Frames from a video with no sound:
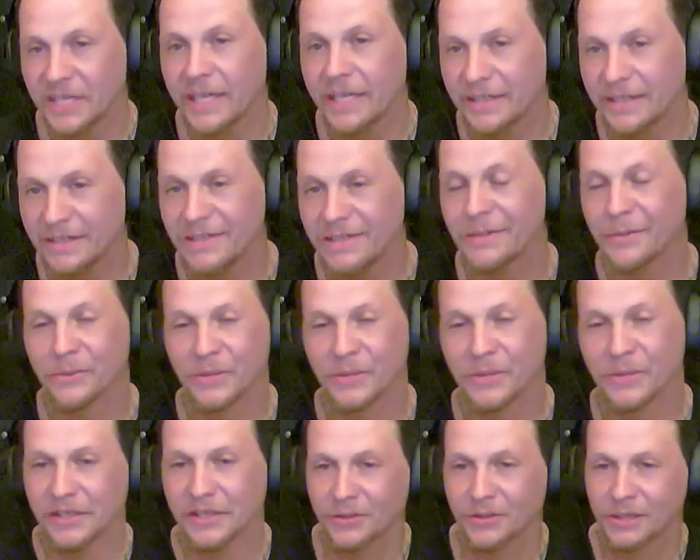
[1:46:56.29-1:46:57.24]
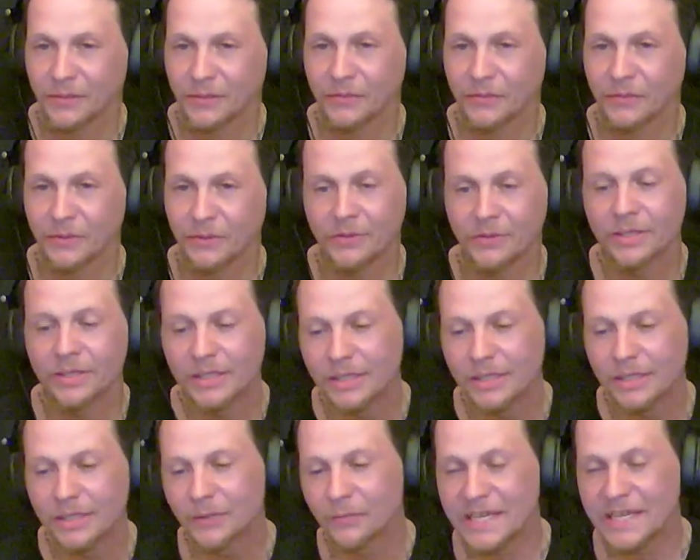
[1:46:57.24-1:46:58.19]
So thank you again for
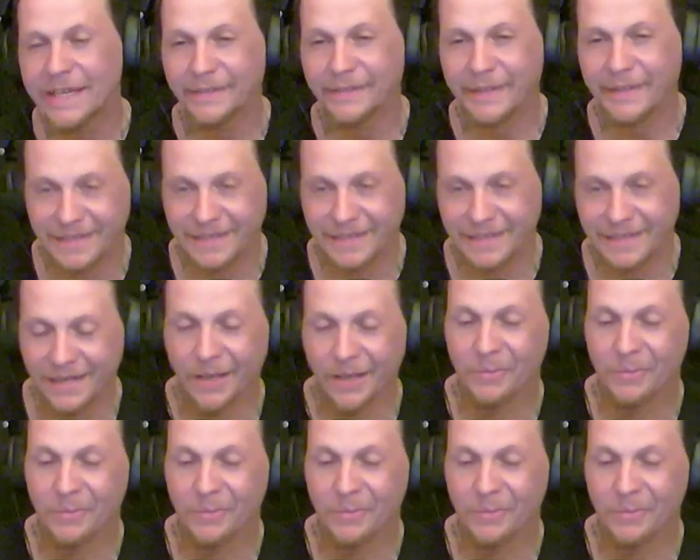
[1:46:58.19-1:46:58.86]
taking that time.